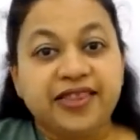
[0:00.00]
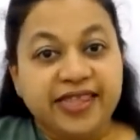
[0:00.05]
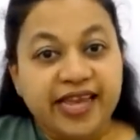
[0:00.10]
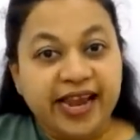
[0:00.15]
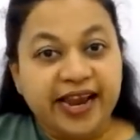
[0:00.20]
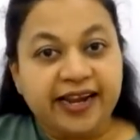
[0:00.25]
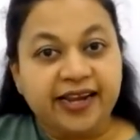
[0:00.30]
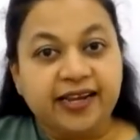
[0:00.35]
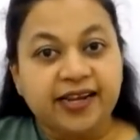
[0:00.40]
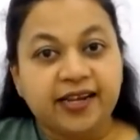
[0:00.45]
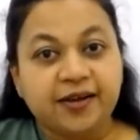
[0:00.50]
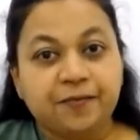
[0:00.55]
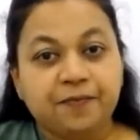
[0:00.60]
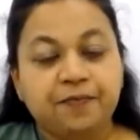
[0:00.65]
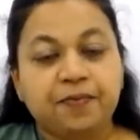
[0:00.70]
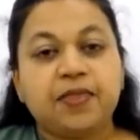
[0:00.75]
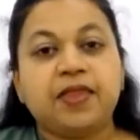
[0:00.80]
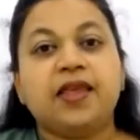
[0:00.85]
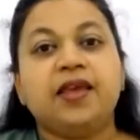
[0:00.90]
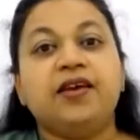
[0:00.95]
that
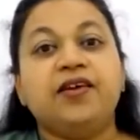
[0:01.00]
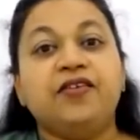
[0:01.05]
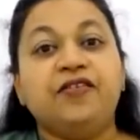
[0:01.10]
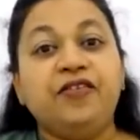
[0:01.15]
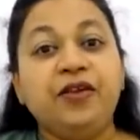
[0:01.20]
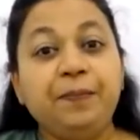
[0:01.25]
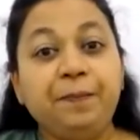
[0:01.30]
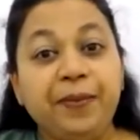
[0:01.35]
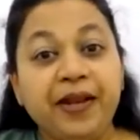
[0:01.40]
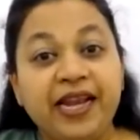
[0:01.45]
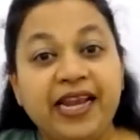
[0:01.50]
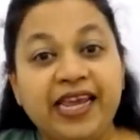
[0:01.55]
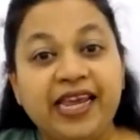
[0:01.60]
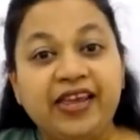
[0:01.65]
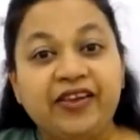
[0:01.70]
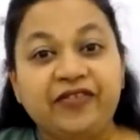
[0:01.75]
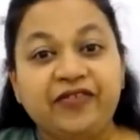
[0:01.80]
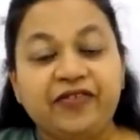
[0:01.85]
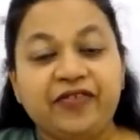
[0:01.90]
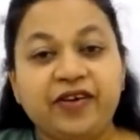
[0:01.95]
we
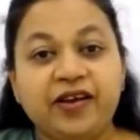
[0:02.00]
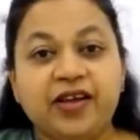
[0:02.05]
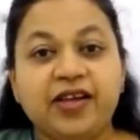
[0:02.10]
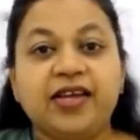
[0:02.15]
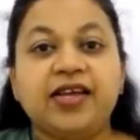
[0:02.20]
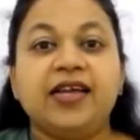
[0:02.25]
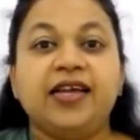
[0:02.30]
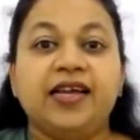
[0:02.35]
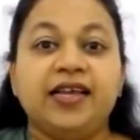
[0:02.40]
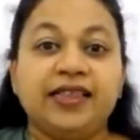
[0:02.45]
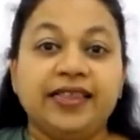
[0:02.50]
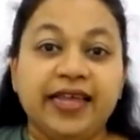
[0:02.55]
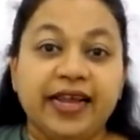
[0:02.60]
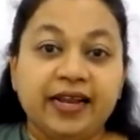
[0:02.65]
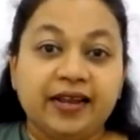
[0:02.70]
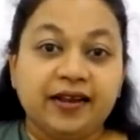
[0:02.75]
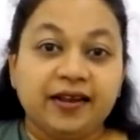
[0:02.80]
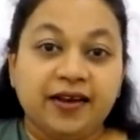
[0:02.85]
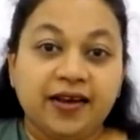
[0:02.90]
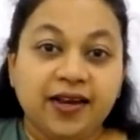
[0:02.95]
believe
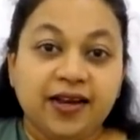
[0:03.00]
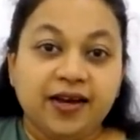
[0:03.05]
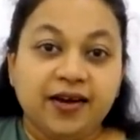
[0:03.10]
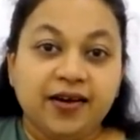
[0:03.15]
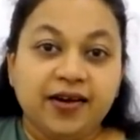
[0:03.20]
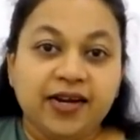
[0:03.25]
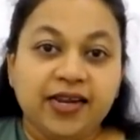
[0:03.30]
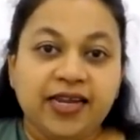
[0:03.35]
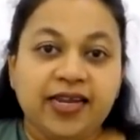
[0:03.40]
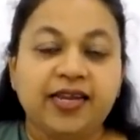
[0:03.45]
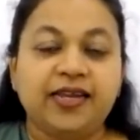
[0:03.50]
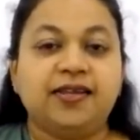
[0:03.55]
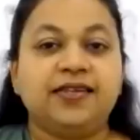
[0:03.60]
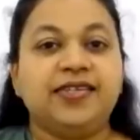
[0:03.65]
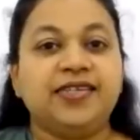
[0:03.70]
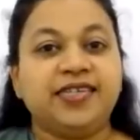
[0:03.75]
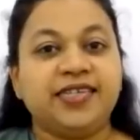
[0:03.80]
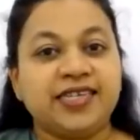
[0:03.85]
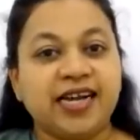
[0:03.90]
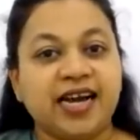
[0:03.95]
that
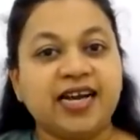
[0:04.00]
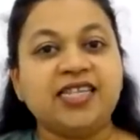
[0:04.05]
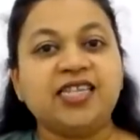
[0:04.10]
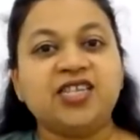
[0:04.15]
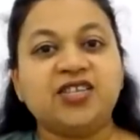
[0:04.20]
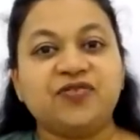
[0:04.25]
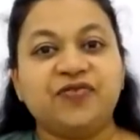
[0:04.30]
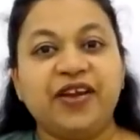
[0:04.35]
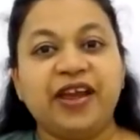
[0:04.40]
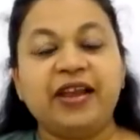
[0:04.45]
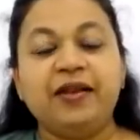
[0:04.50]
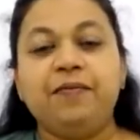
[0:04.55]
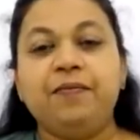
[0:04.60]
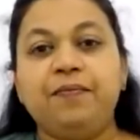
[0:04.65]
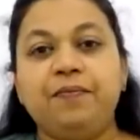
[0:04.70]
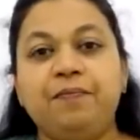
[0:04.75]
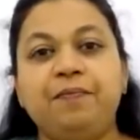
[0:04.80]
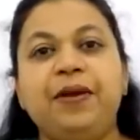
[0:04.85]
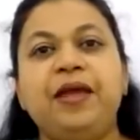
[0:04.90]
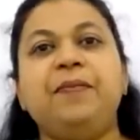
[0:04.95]
learning starts
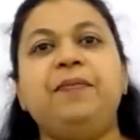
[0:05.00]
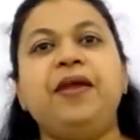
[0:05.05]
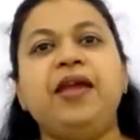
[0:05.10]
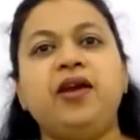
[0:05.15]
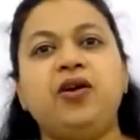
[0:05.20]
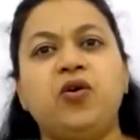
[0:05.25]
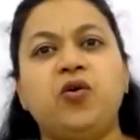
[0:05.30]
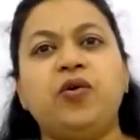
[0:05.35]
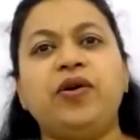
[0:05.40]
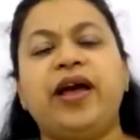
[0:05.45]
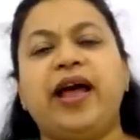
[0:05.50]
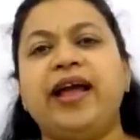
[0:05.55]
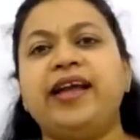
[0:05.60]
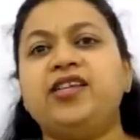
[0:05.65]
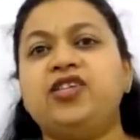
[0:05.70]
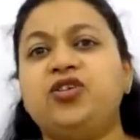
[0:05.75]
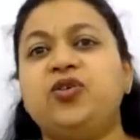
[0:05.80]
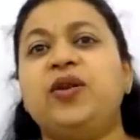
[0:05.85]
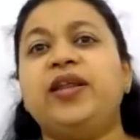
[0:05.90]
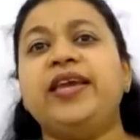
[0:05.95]
when baby could
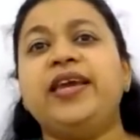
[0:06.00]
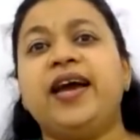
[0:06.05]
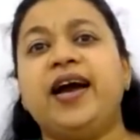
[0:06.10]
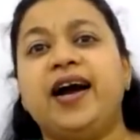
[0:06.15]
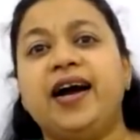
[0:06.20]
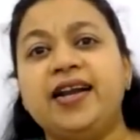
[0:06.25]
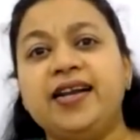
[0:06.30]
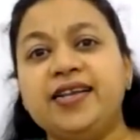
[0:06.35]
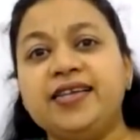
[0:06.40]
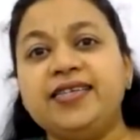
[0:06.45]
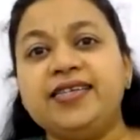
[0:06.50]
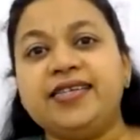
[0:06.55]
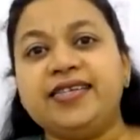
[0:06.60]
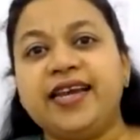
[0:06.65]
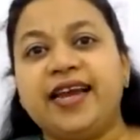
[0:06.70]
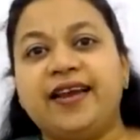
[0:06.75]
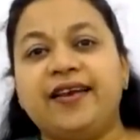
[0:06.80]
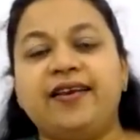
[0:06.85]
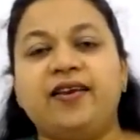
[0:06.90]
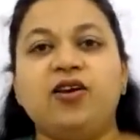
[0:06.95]
actually
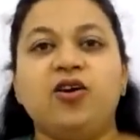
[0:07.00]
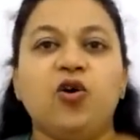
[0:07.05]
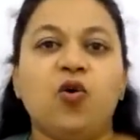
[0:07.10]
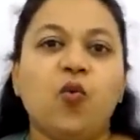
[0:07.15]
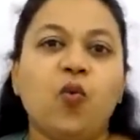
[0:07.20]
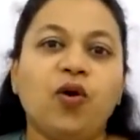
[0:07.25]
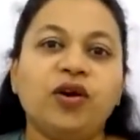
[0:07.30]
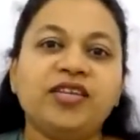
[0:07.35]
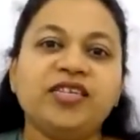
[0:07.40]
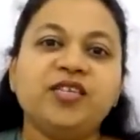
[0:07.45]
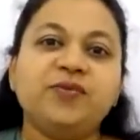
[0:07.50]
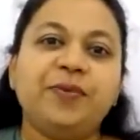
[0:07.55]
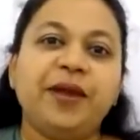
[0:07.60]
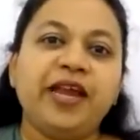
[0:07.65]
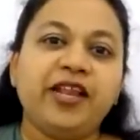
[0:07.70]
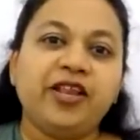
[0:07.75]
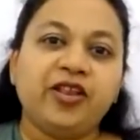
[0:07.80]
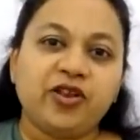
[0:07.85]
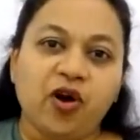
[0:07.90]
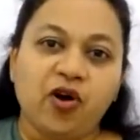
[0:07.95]
understand what is
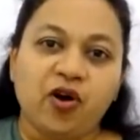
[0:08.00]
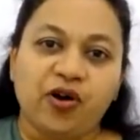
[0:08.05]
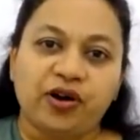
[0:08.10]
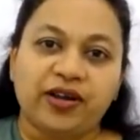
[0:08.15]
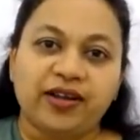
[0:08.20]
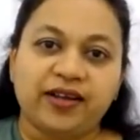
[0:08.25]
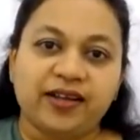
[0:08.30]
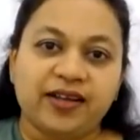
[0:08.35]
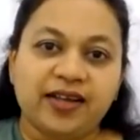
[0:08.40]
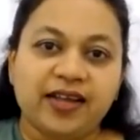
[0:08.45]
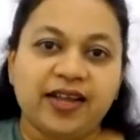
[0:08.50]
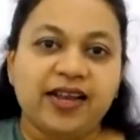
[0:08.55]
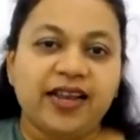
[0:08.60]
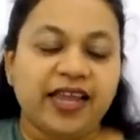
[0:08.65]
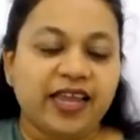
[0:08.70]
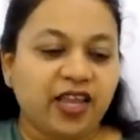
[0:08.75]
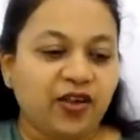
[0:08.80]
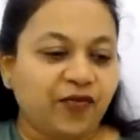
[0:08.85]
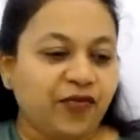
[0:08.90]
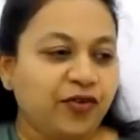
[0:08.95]
being taught.
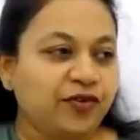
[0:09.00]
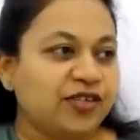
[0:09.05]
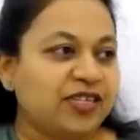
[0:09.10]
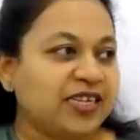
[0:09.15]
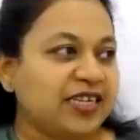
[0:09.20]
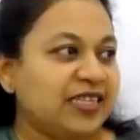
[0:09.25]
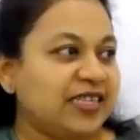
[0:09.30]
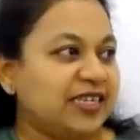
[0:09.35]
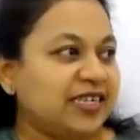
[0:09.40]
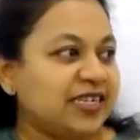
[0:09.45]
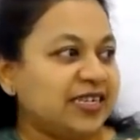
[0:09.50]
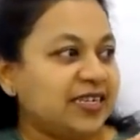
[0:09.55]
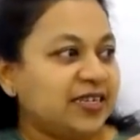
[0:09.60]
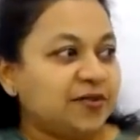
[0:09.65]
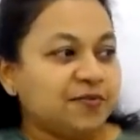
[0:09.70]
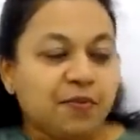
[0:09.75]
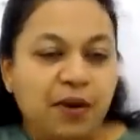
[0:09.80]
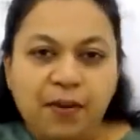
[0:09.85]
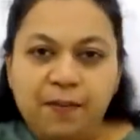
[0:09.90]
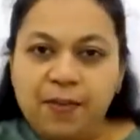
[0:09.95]
Like if you say this
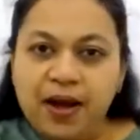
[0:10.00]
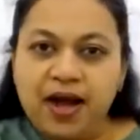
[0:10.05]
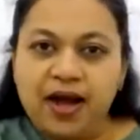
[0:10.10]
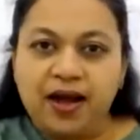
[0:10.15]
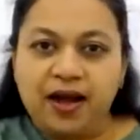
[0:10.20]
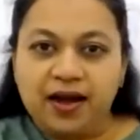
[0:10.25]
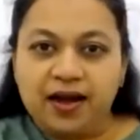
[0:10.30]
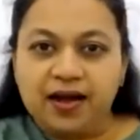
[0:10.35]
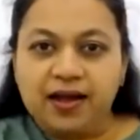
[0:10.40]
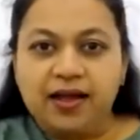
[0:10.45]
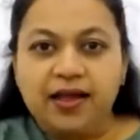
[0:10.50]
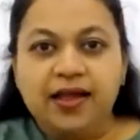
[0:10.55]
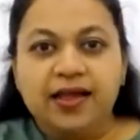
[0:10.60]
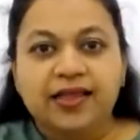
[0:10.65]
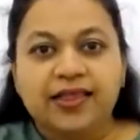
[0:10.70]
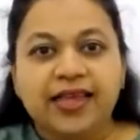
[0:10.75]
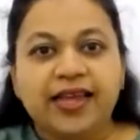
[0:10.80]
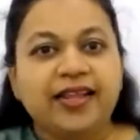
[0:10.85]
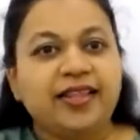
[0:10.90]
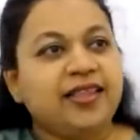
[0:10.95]
is mama,
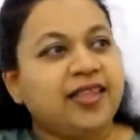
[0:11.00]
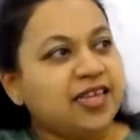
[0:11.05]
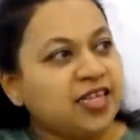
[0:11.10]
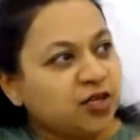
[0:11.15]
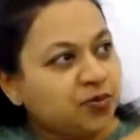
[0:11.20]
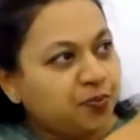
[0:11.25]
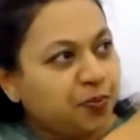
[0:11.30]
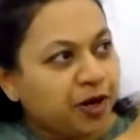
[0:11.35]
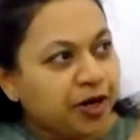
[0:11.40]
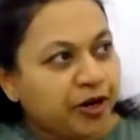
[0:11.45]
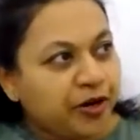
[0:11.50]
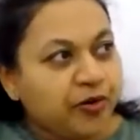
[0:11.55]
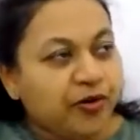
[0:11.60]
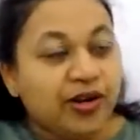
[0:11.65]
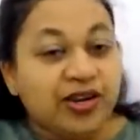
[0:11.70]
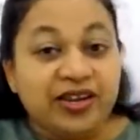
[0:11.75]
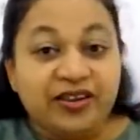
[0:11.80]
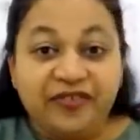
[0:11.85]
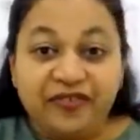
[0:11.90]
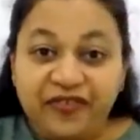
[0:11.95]
then this
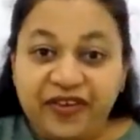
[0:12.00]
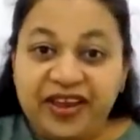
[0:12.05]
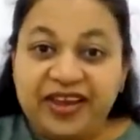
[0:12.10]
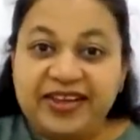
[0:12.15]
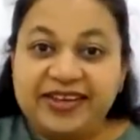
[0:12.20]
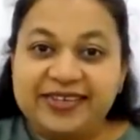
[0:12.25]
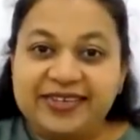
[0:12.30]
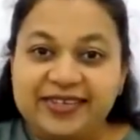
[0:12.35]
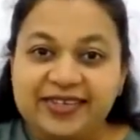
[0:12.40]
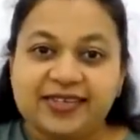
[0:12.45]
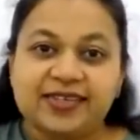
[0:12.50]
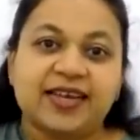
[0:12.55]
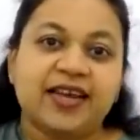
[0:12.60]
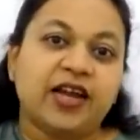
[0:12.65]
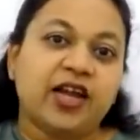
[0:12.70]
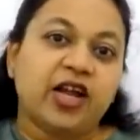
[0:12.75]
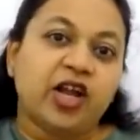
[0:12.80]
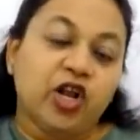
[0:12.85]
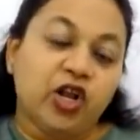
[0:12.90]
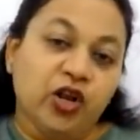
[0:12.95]
particular face
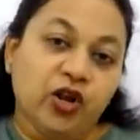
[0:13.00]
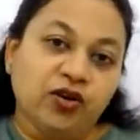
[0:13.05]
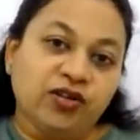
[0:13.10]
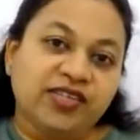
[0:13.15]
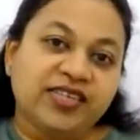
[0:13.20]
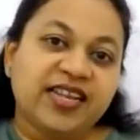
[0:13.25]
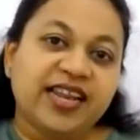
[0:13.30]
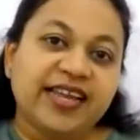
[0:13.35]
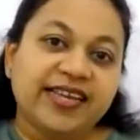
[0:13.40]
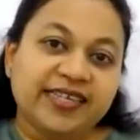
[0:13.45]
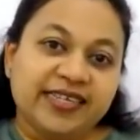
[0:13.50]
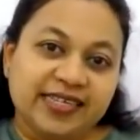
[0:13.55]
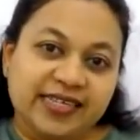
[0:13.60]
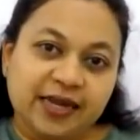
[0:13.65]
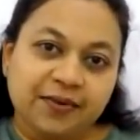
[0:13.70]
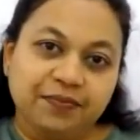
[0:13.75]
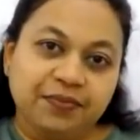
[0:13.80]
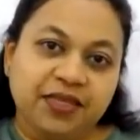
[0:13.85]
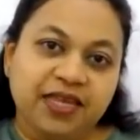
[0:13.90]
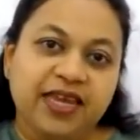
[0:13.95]
looks like
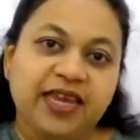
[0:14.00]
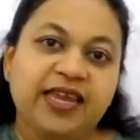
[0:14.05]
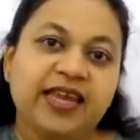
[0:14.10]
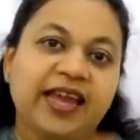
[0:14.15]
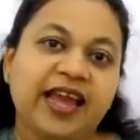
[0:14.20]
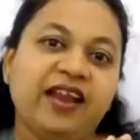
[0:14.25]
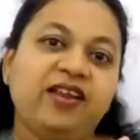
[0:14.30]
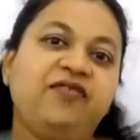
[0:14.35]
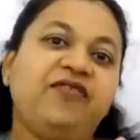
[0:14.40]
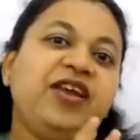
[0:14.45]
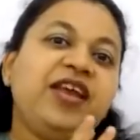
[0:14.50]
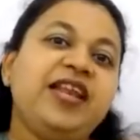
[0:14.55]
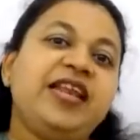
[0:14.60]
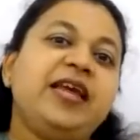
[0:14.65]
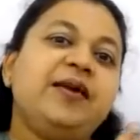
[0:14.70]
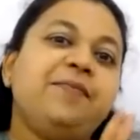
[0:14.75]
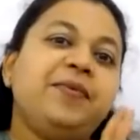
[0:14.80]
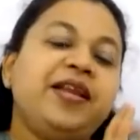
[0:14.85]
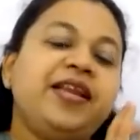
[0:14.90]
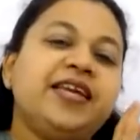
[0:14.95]
something and we
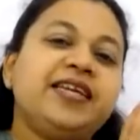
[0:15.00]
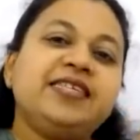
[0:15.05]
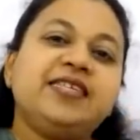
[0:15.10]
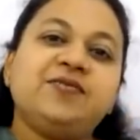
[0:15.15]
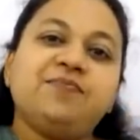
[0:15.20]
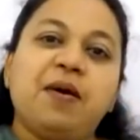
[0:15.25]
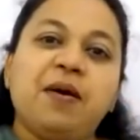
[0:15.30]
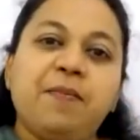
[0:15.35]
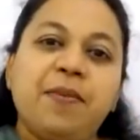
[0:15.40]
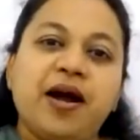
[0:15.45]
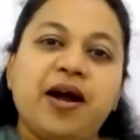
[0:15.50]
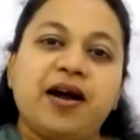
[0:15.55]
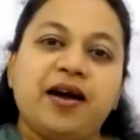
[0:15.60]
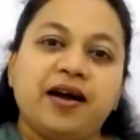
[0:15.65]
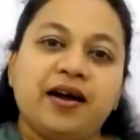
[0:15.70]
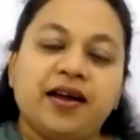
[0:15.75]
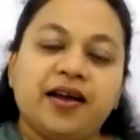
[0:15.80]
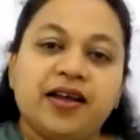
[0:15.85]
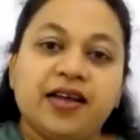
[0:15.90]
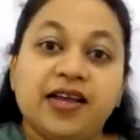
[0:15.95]
name it as mama.